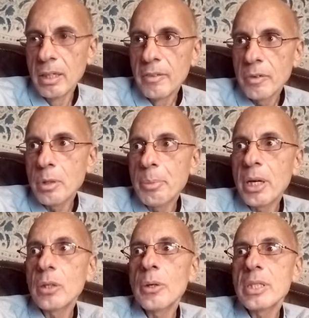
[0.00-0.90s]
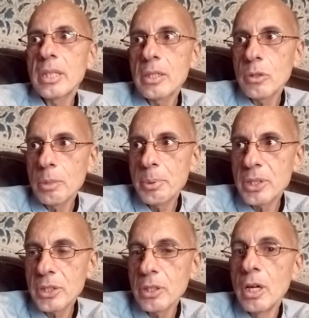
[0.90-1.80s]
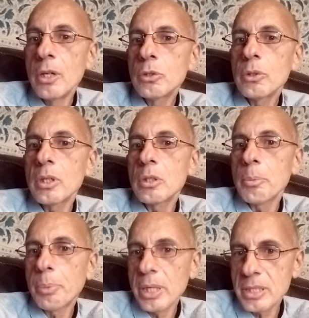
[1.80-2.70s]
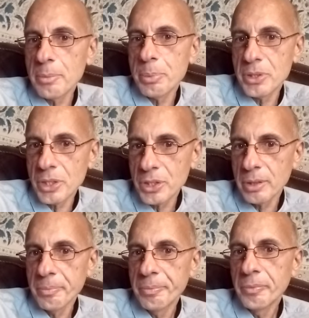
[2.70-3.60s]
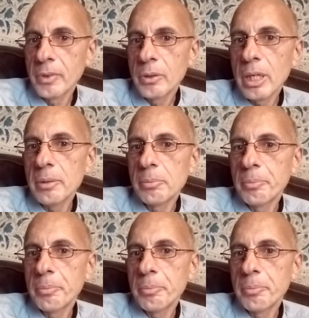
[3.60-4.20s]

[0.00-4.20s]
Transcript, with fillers: from the paranoid schizoid position to the depressive position, right?